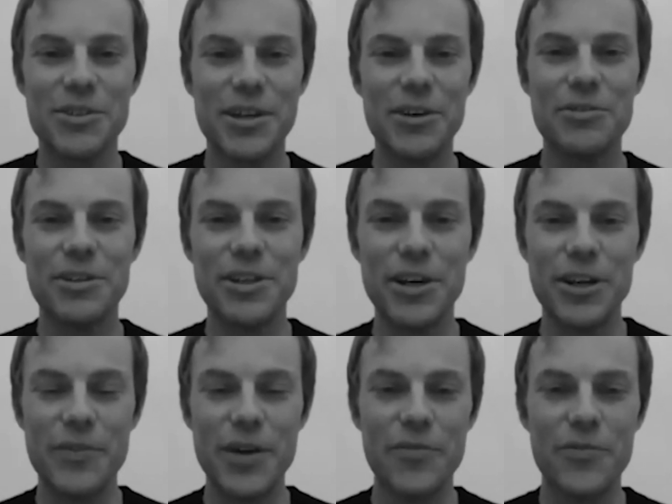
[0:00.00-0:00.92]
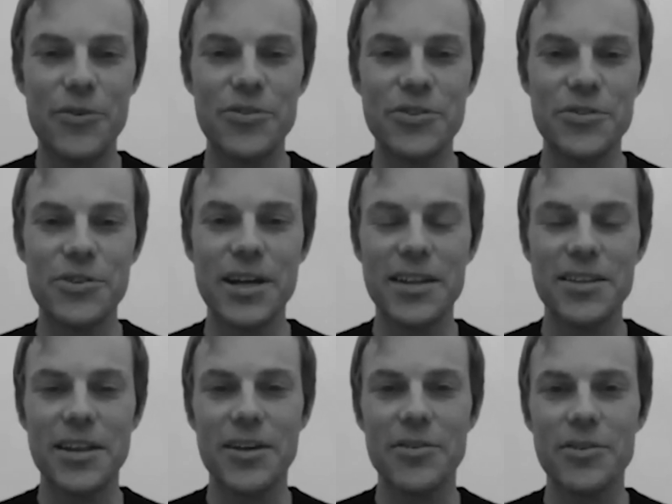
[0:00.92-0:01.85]
there's a lot of efforts into
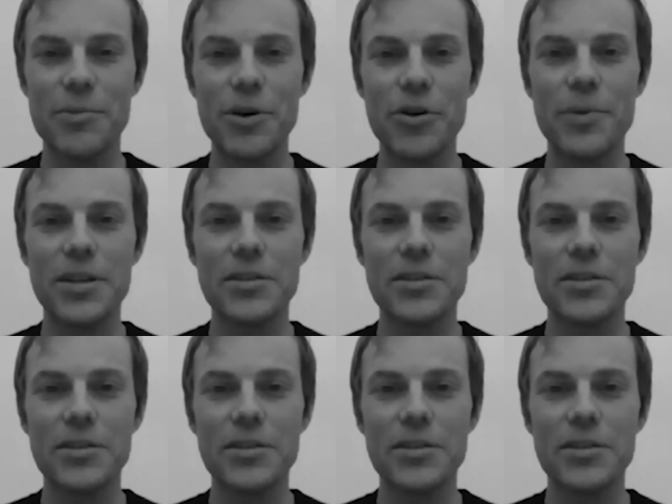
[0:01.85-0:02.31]
that now at the moment.